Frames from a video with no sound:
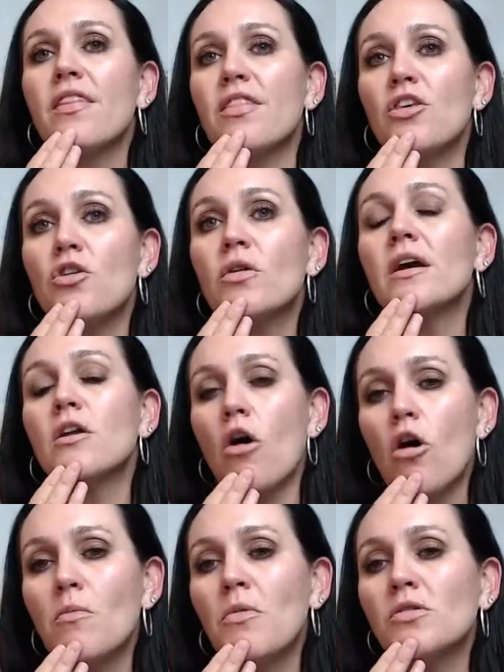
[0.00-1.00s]
you can
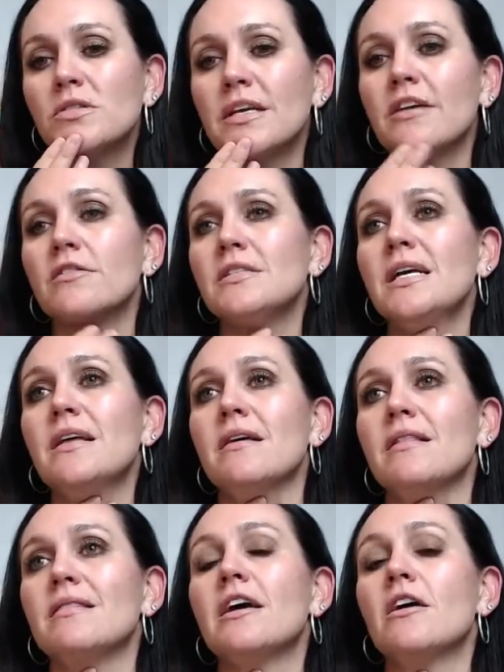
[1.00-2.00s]
almost guarantee
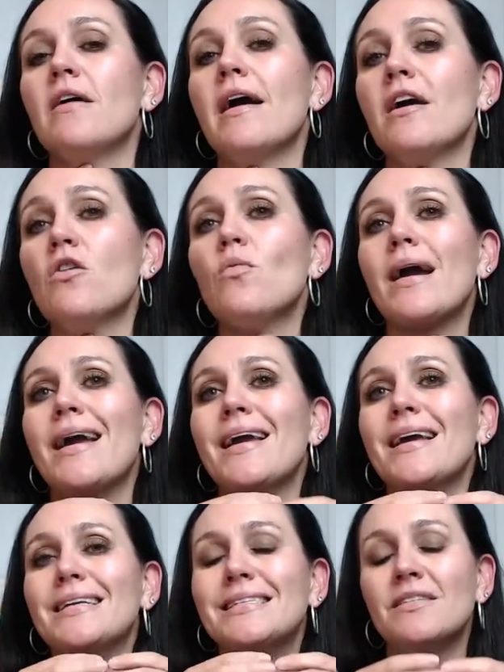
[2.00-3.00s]
that their
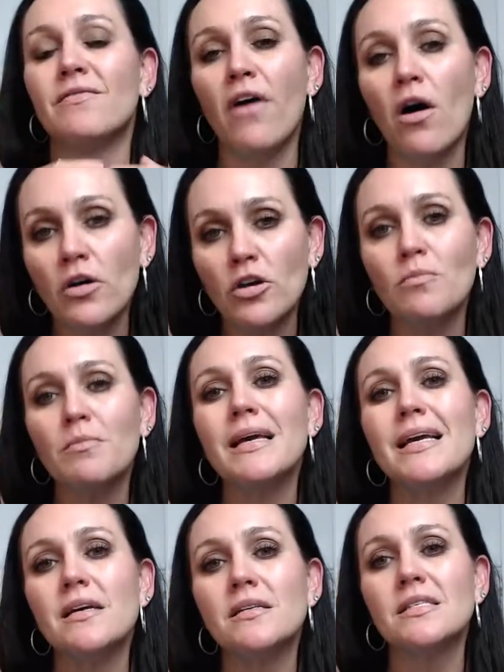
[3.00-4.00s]
airway volume
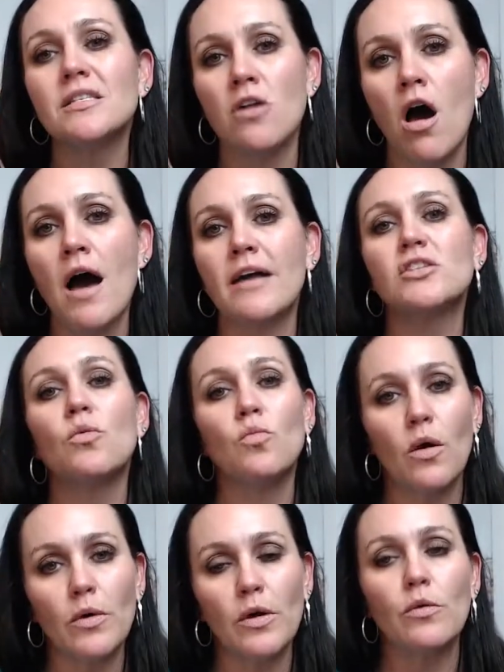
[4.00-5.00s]
is not
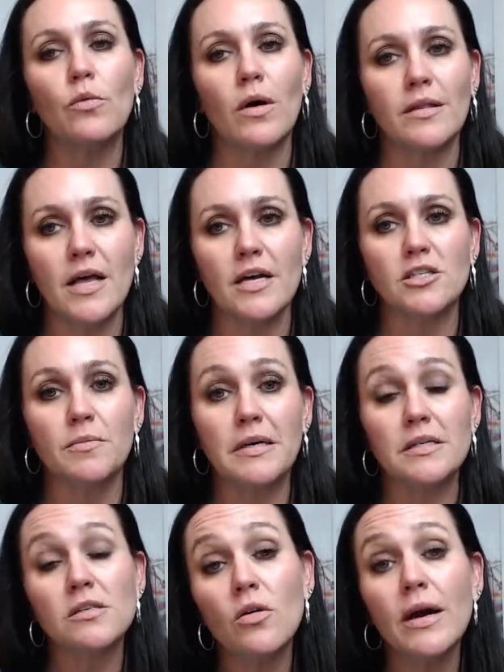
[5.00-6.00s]
what we would want that to
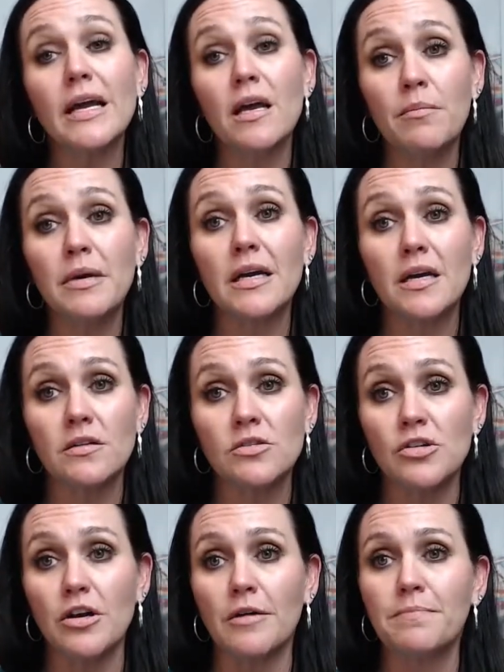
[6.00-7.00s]
be. So it can be a
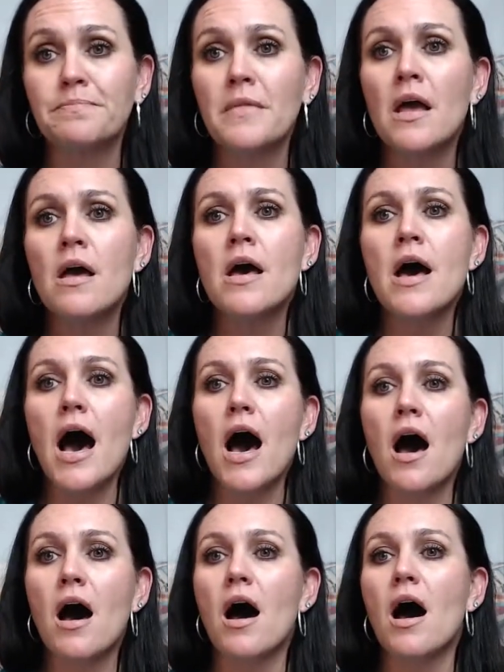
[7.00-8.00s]
concern.
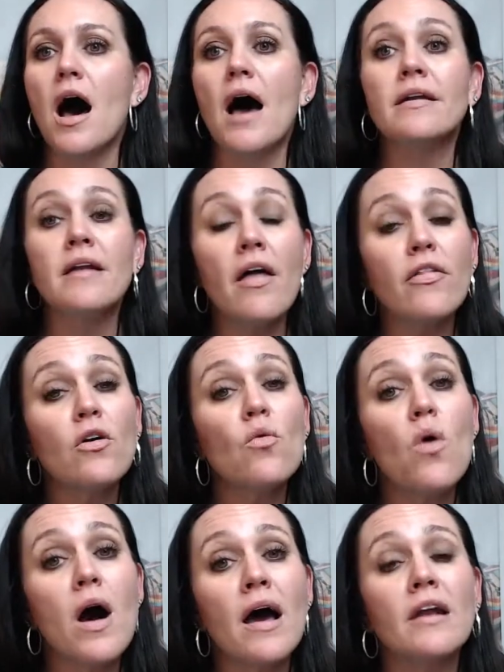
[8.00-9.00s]
Another
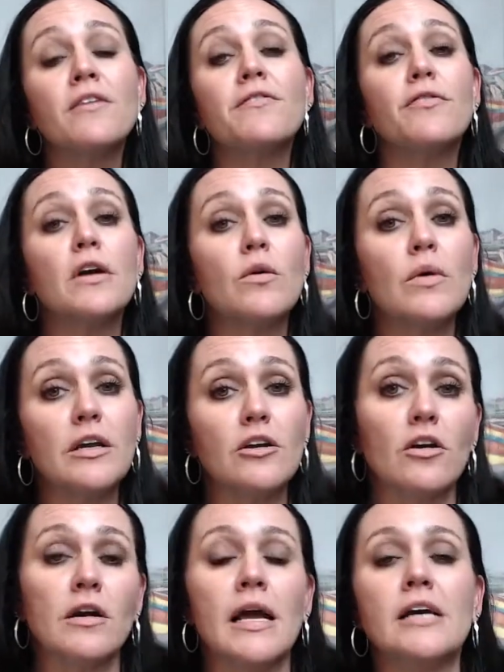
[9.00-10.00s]
one, frequent
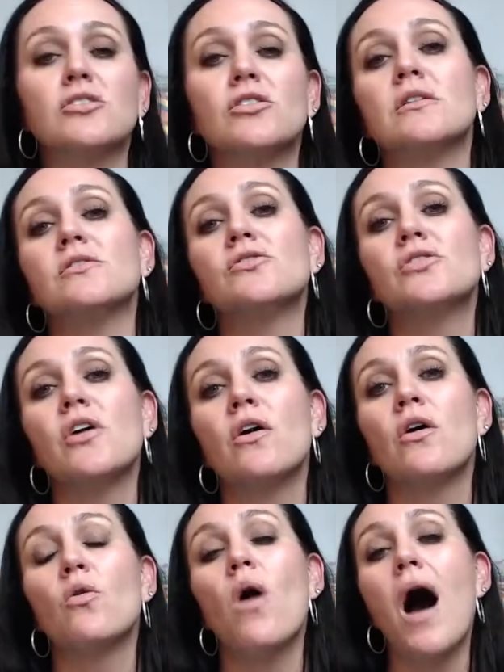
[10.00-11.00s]
urination.
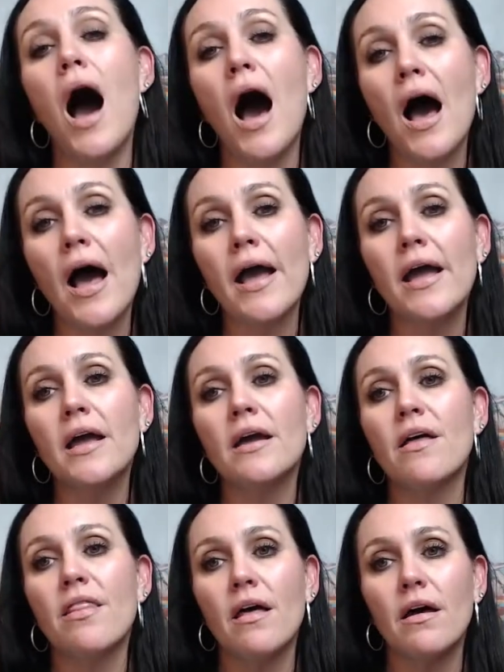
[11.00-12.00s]
So I